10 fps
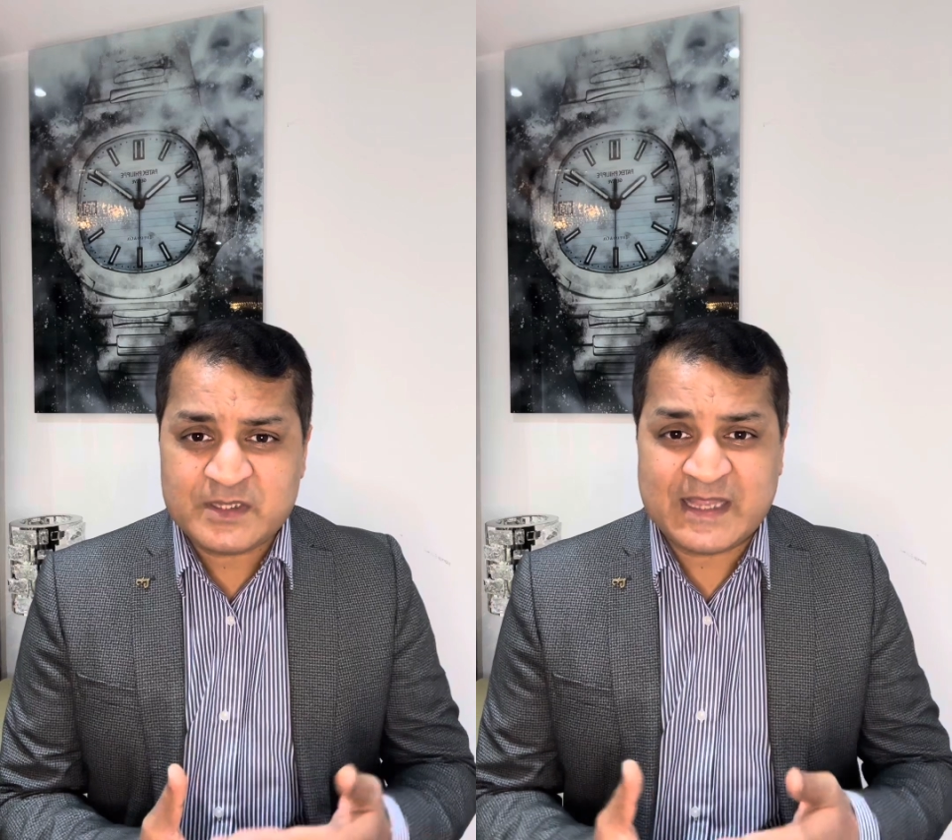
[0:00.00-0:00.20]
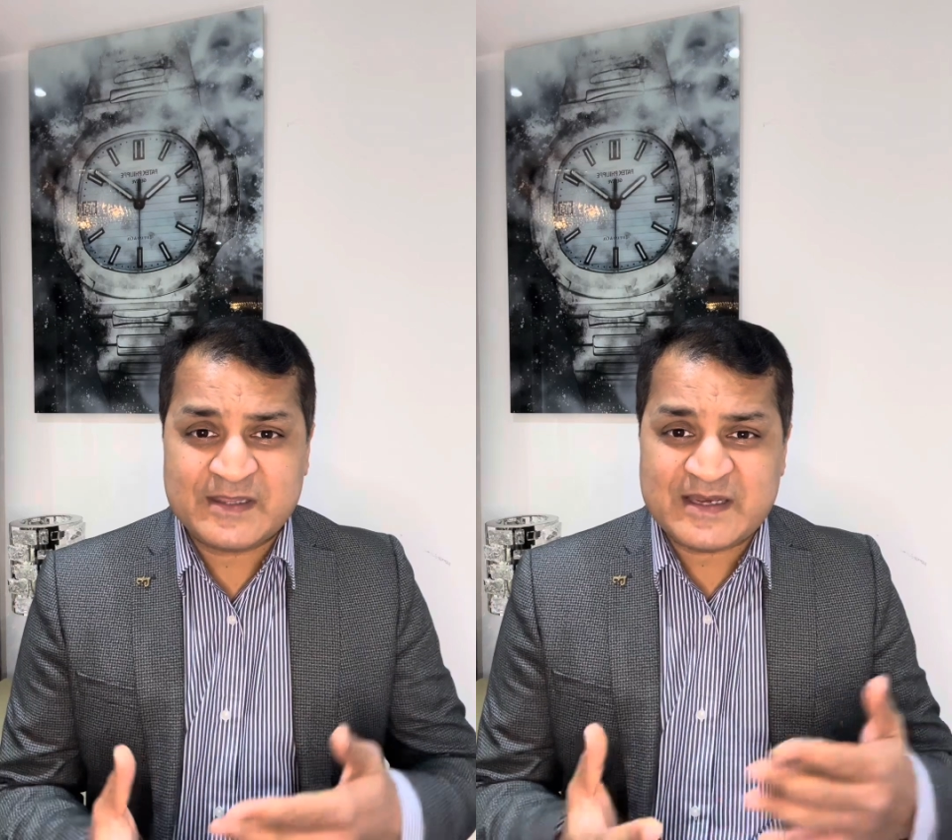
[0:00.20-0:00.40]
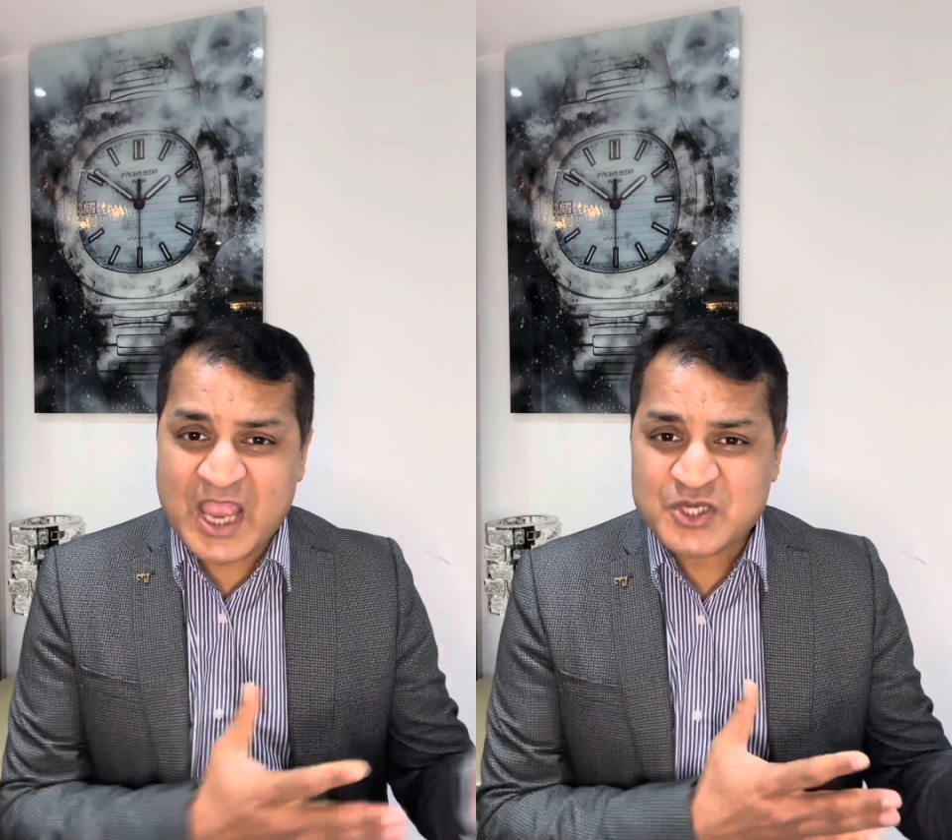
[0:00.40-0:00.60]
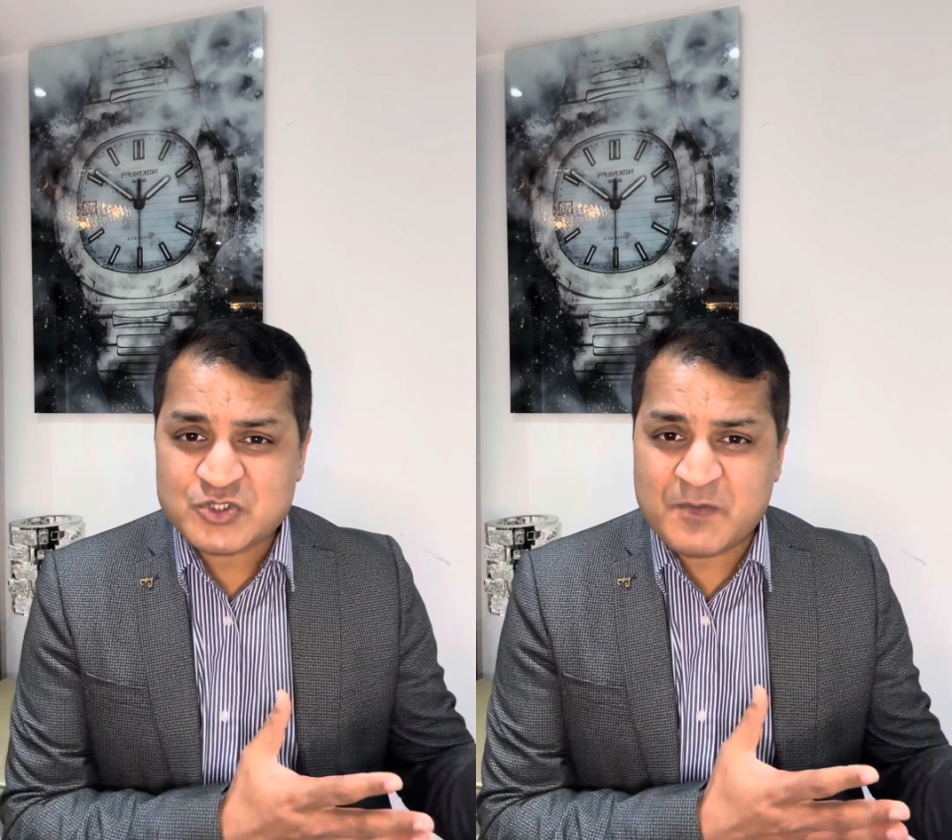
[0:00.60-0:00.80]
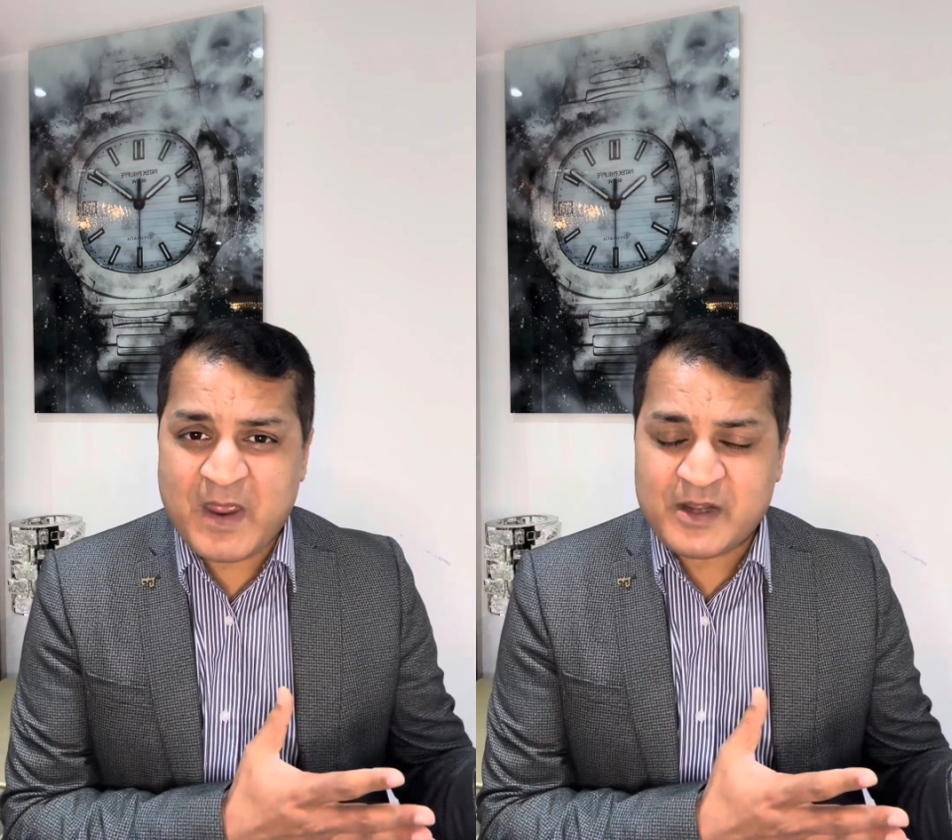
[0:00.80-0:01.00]
than the national
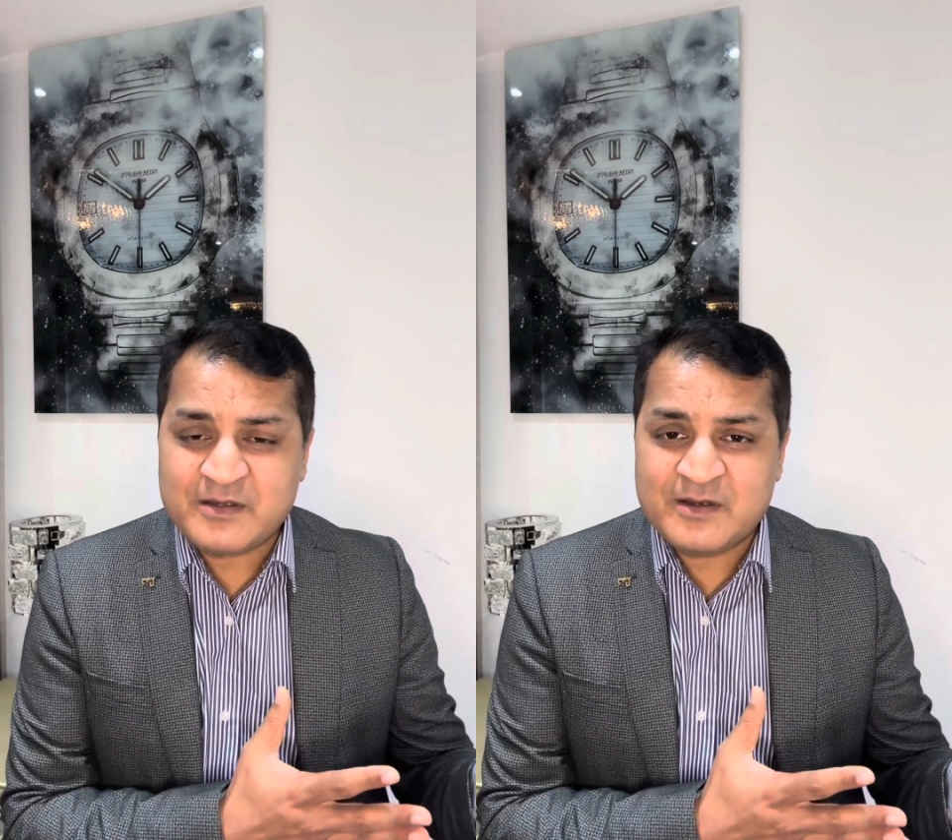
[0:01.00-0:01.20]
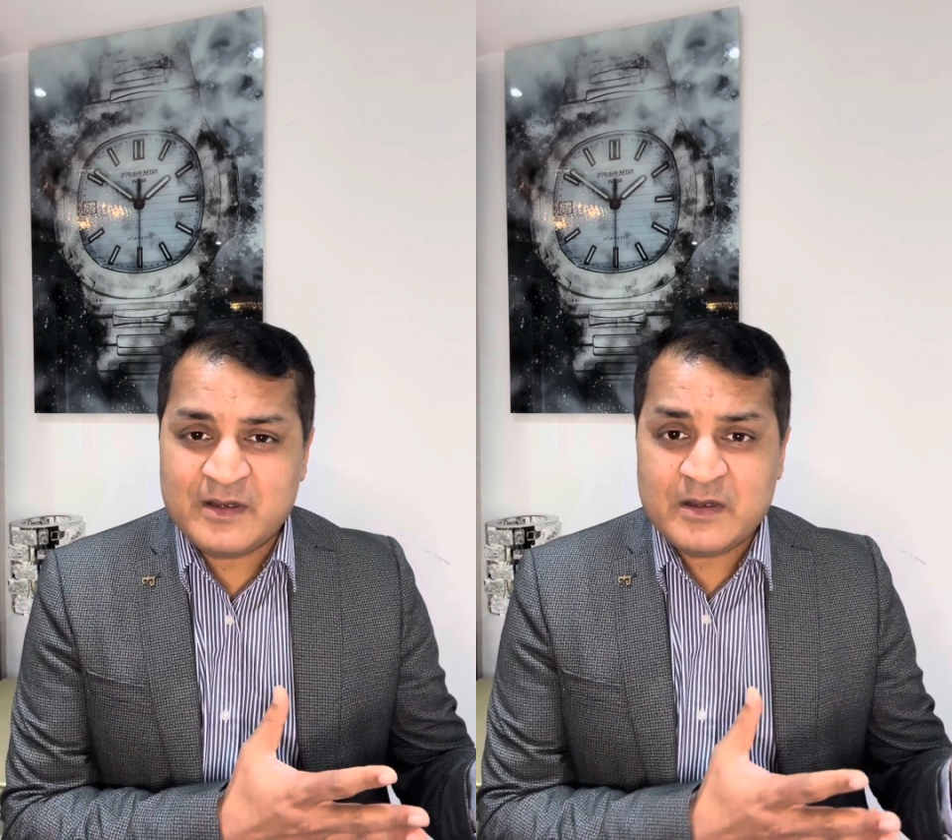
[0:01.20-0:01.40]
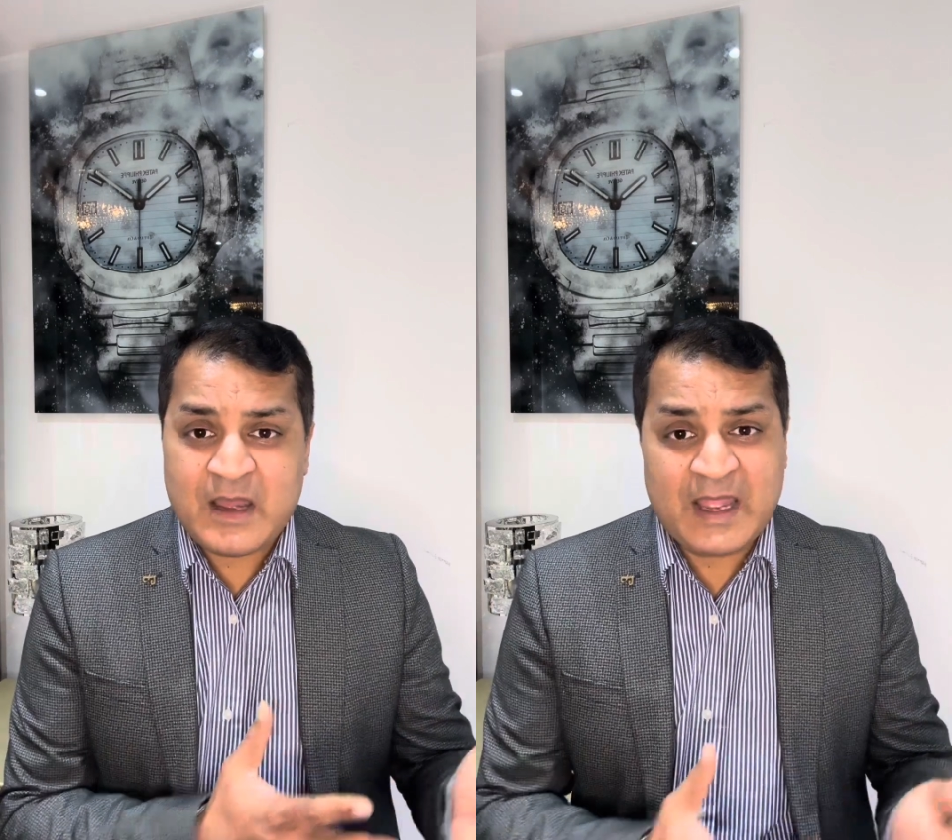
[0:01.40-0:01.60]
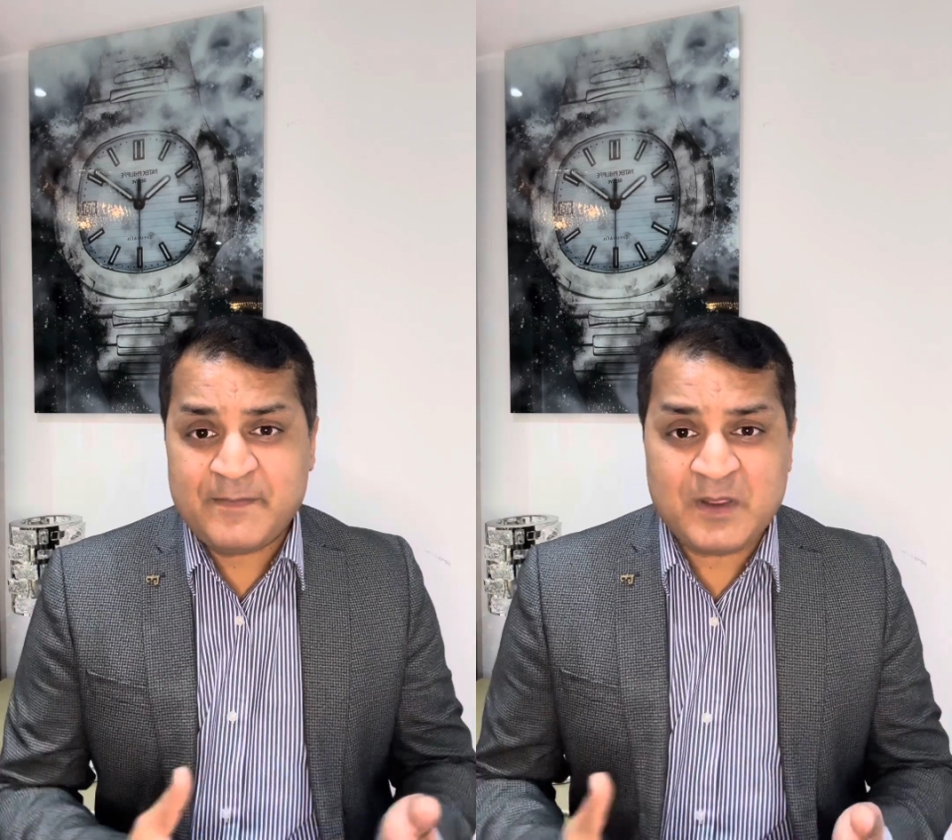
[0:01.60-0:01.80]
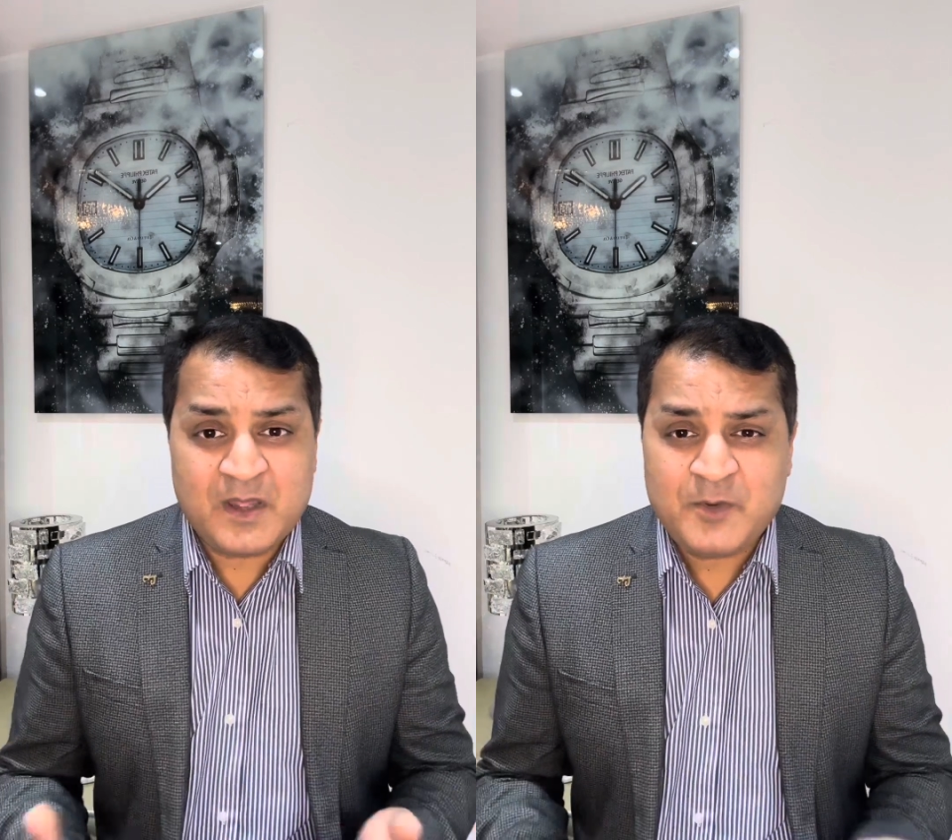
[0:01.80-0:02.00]
merit, I
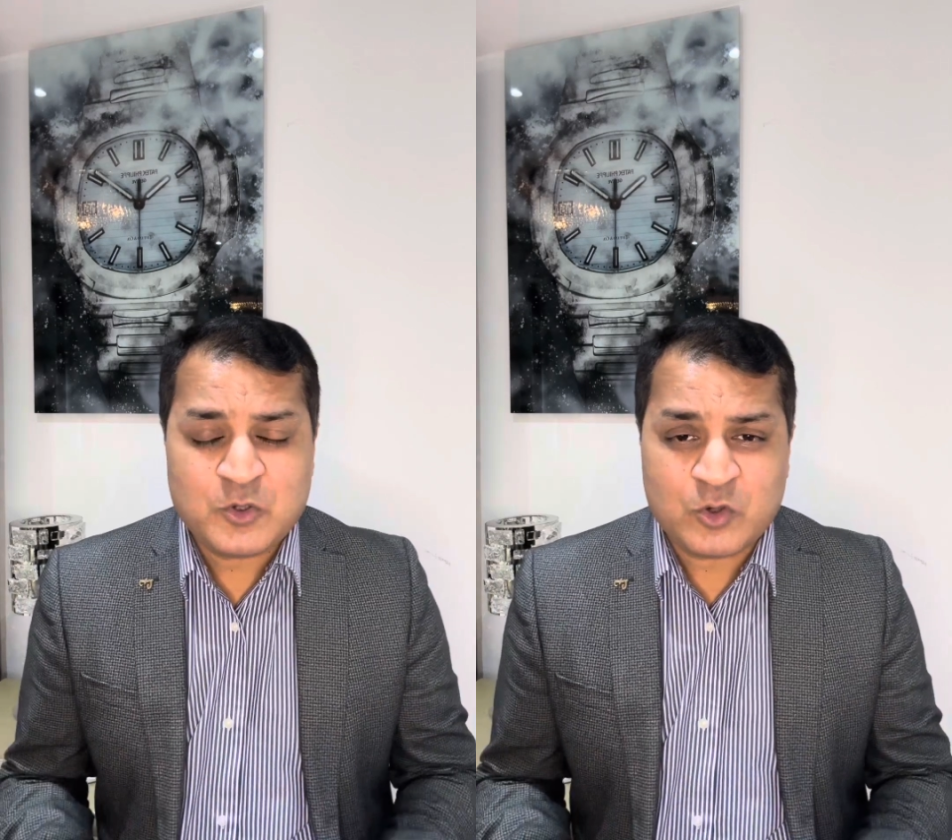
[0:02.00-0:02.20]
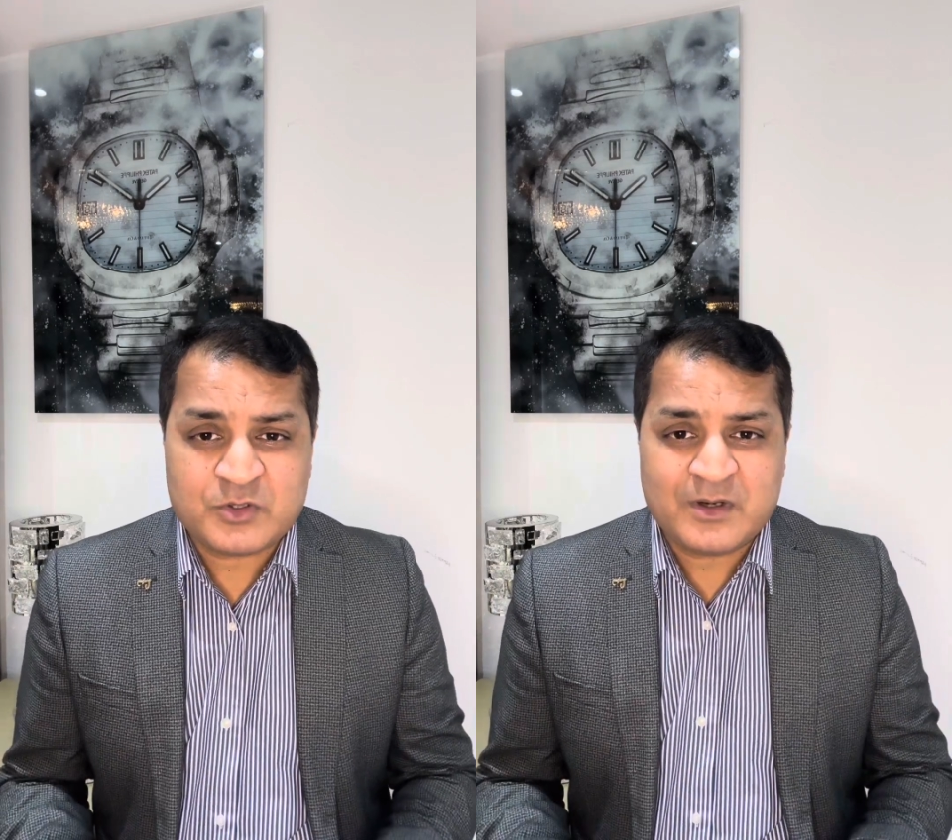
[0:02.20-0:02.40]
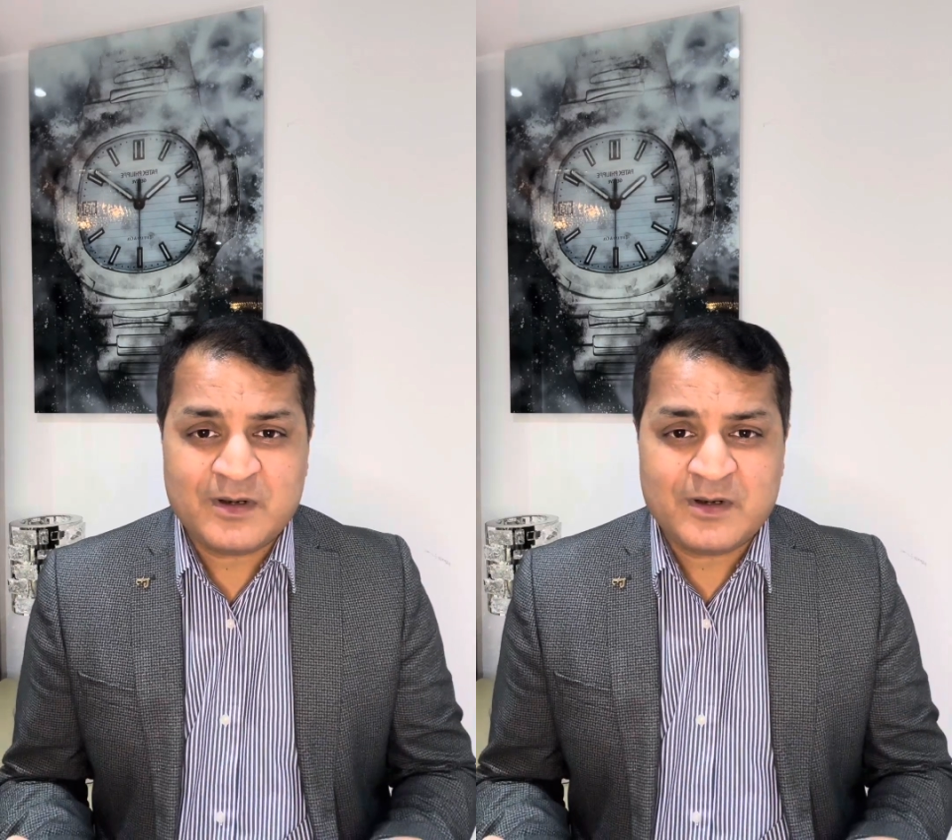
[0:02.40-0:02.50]
became a doctor,